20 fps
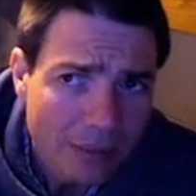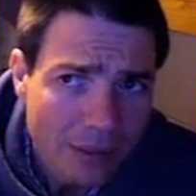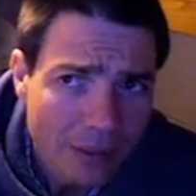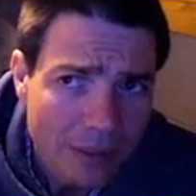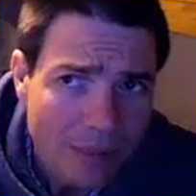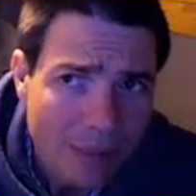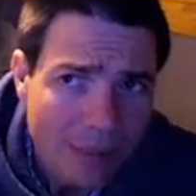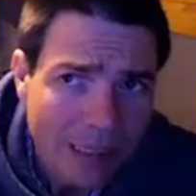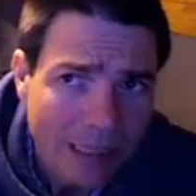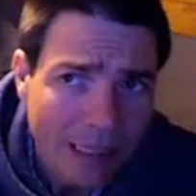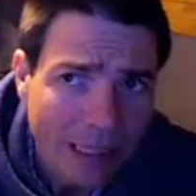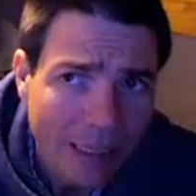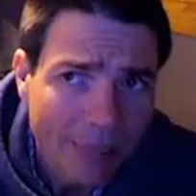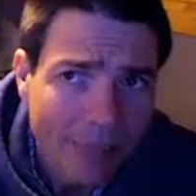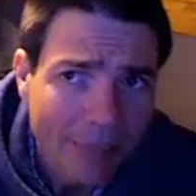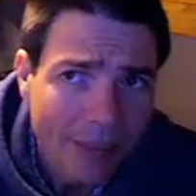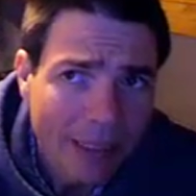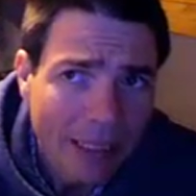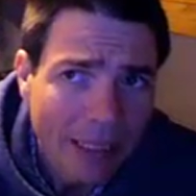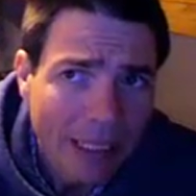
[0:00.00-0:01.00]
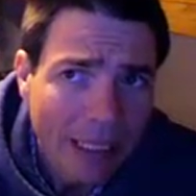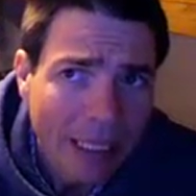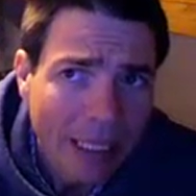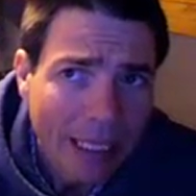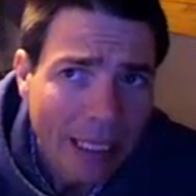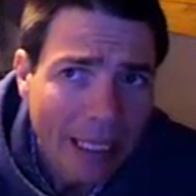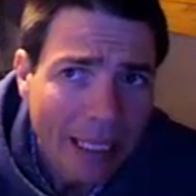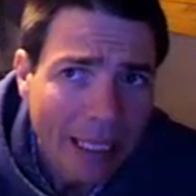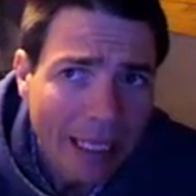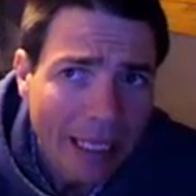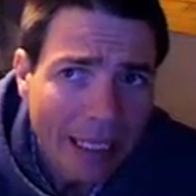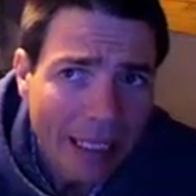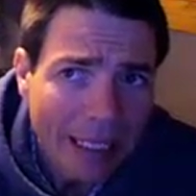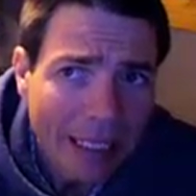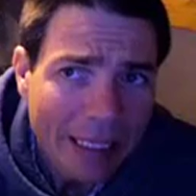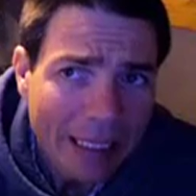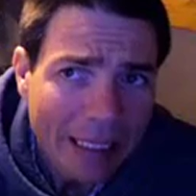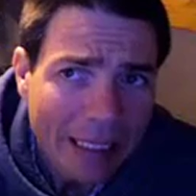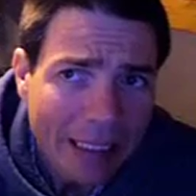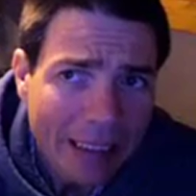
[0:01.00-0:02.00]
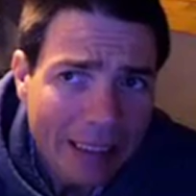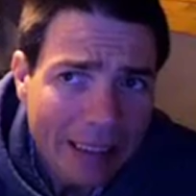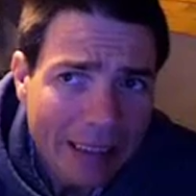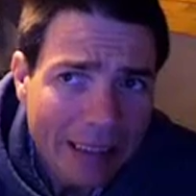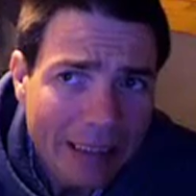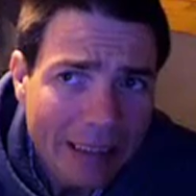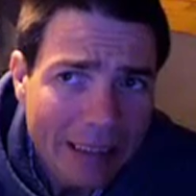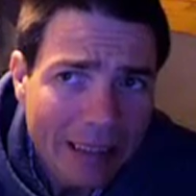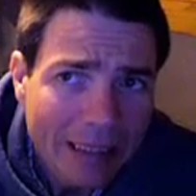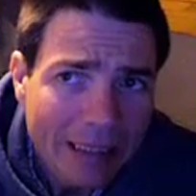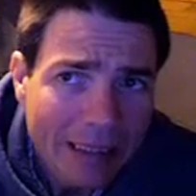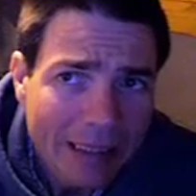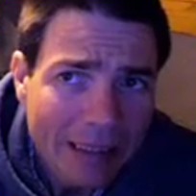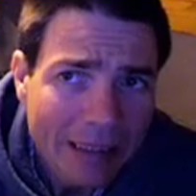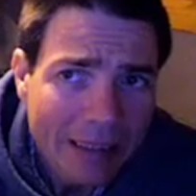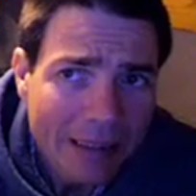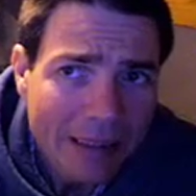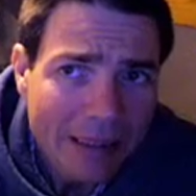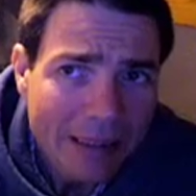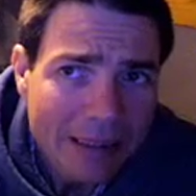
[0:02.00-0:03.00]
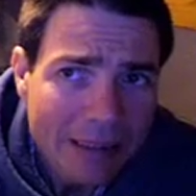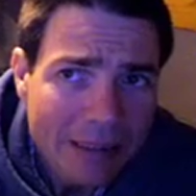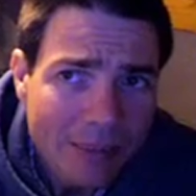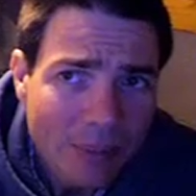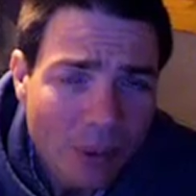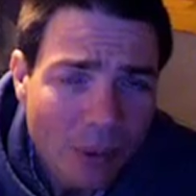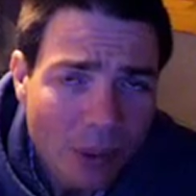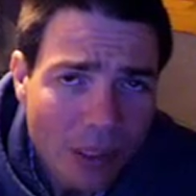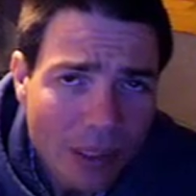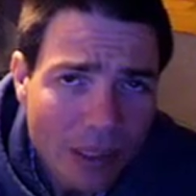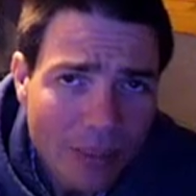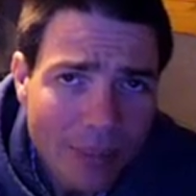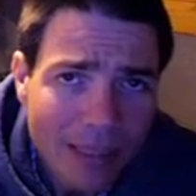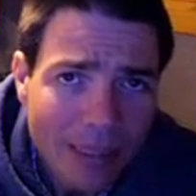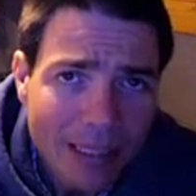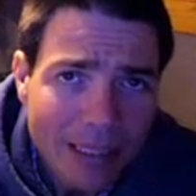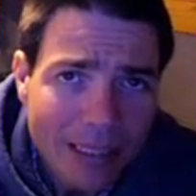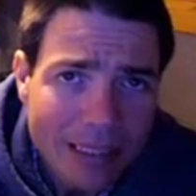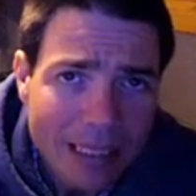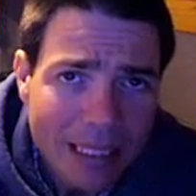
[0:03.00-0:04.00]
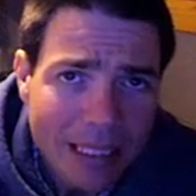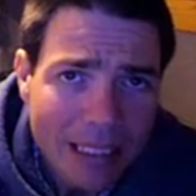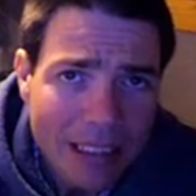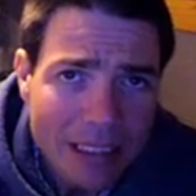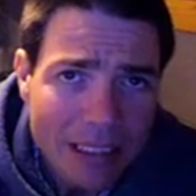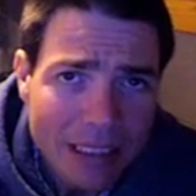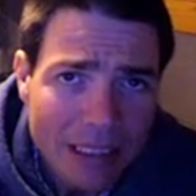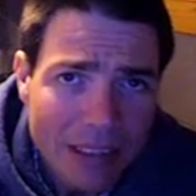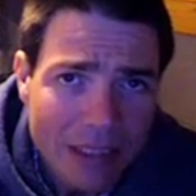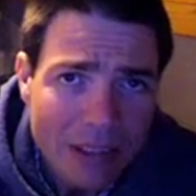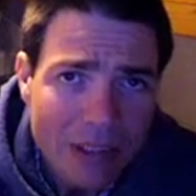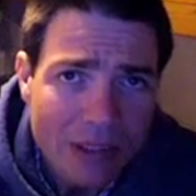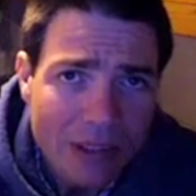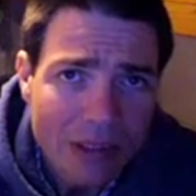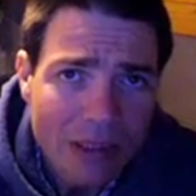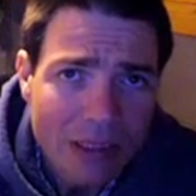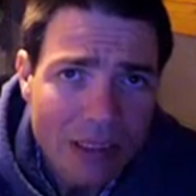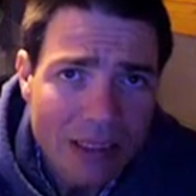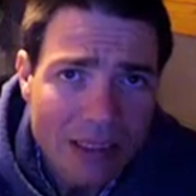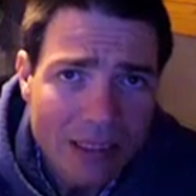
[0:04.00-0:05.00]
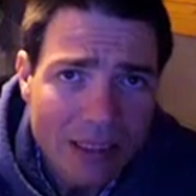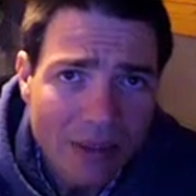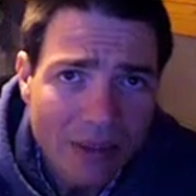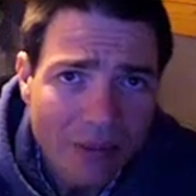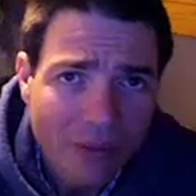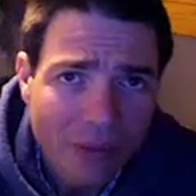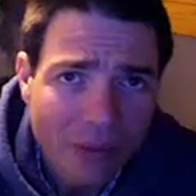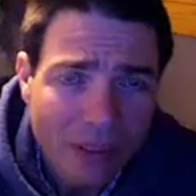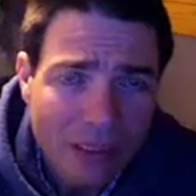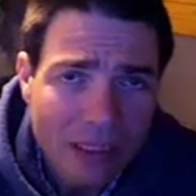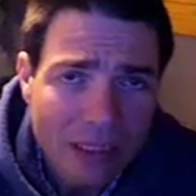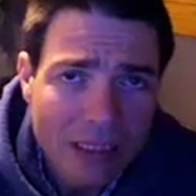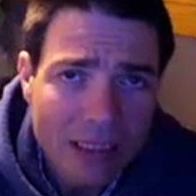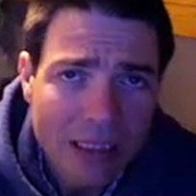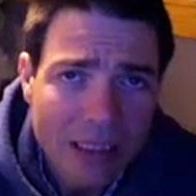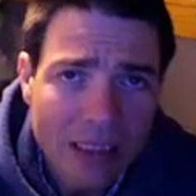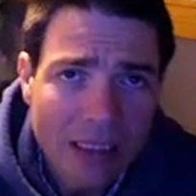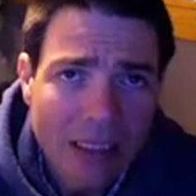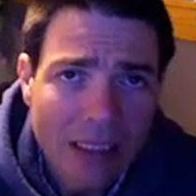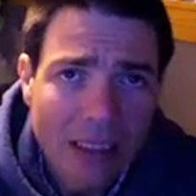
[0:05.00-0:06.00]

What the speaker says: will speak up. And it's important to pay attention to these different